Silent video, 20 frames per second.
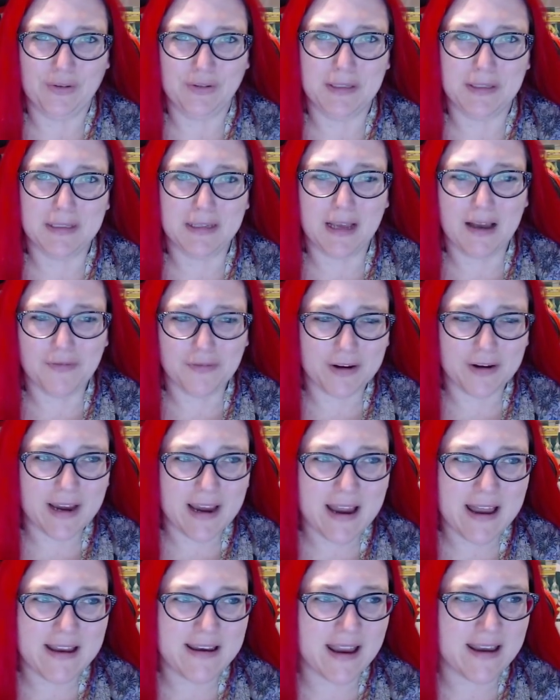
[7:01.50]

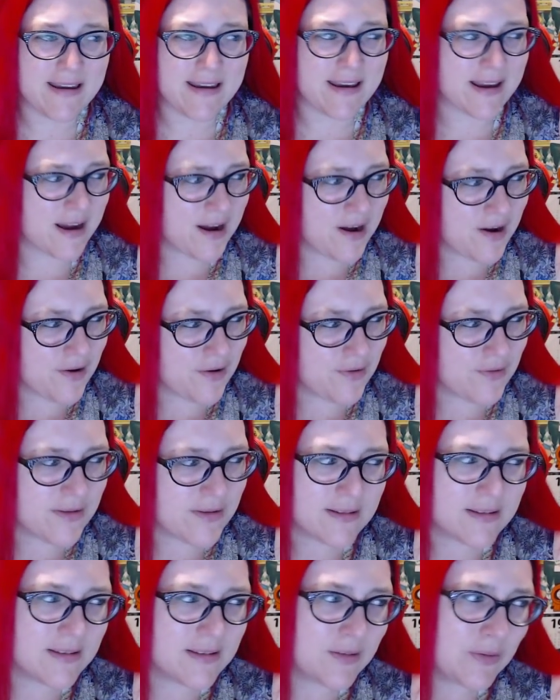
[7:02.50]
discovery, and and now
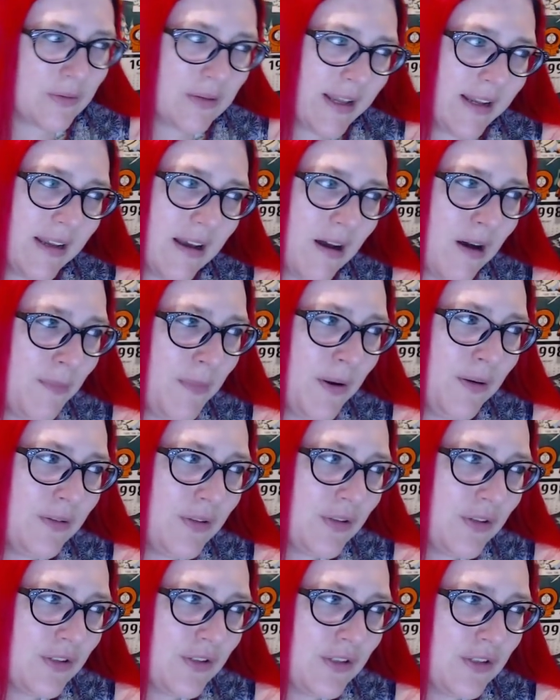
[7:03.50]
this is like
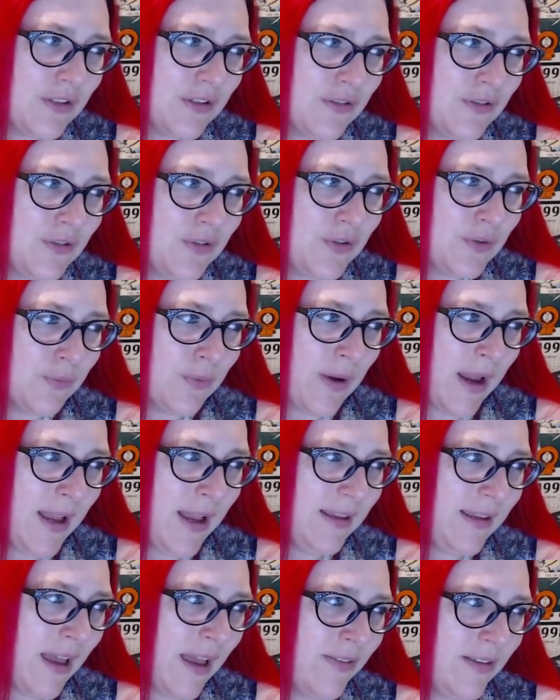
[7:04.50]
almost
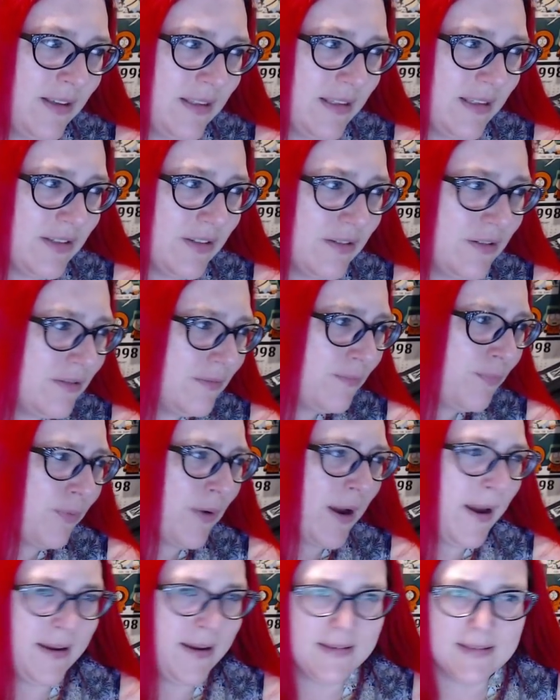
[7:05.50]
dread. Yeah, these, these are
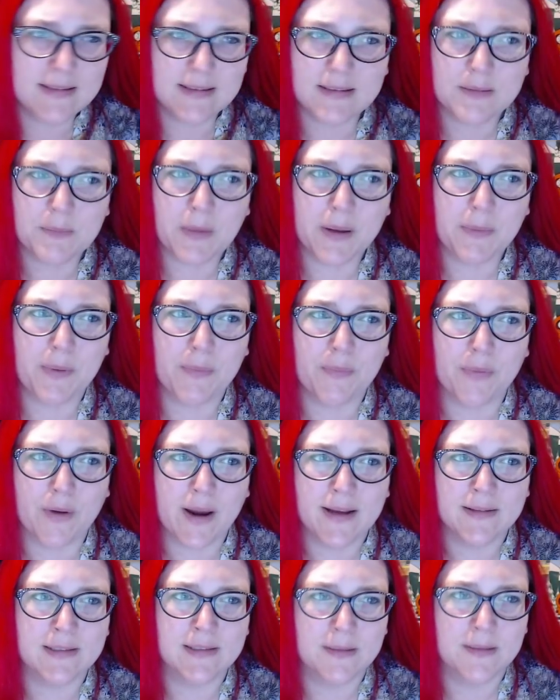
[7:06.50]
braids. These might be
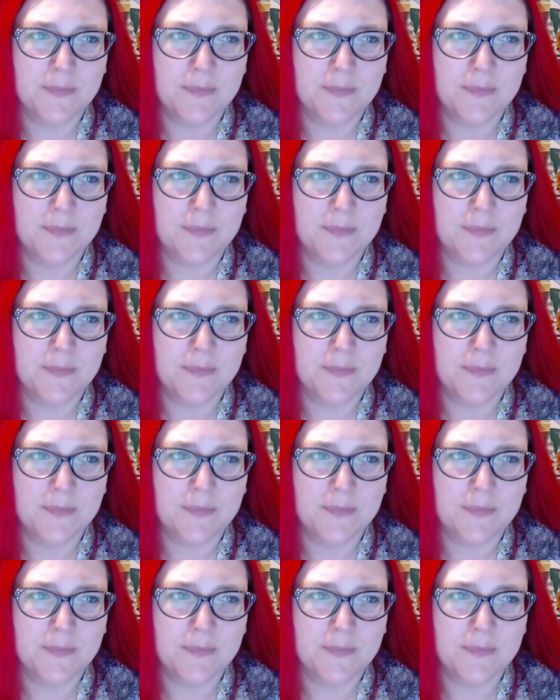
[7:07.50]
braids.